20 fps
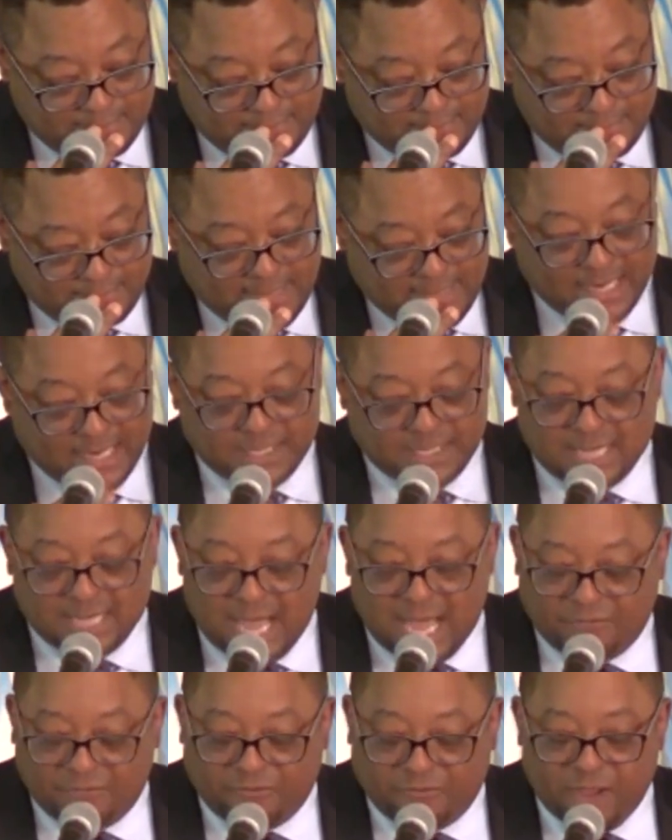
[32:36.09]
That is
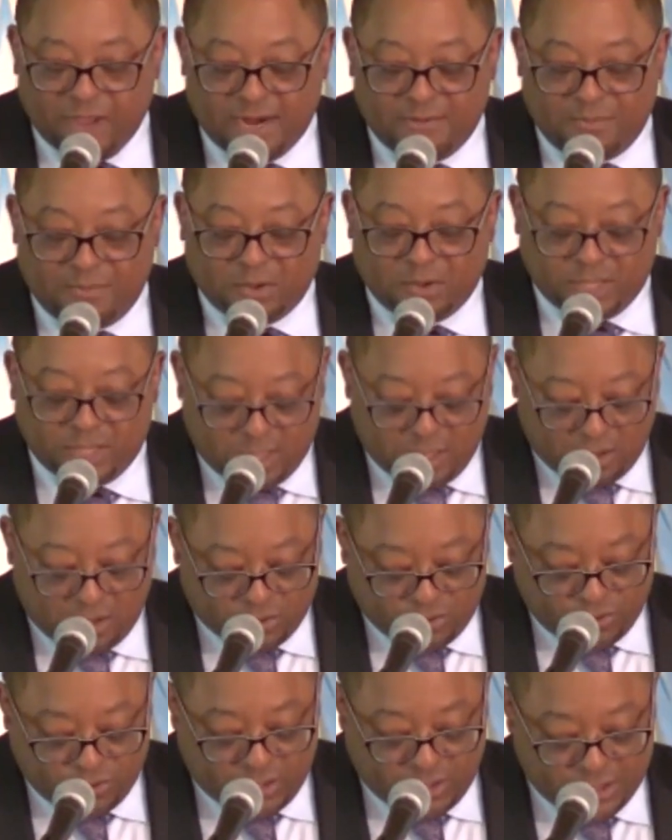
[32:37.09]
not afraid of
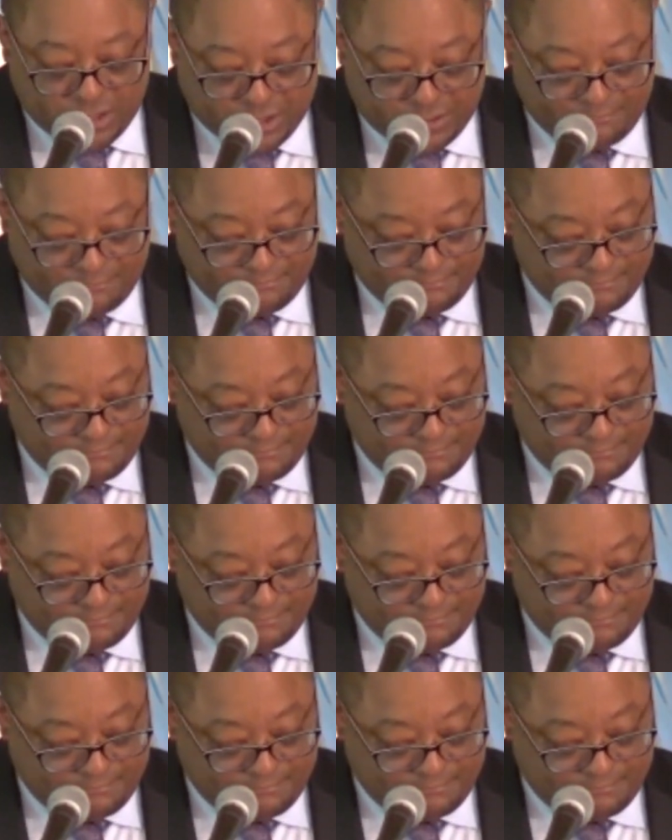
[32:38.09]
multiculturalism,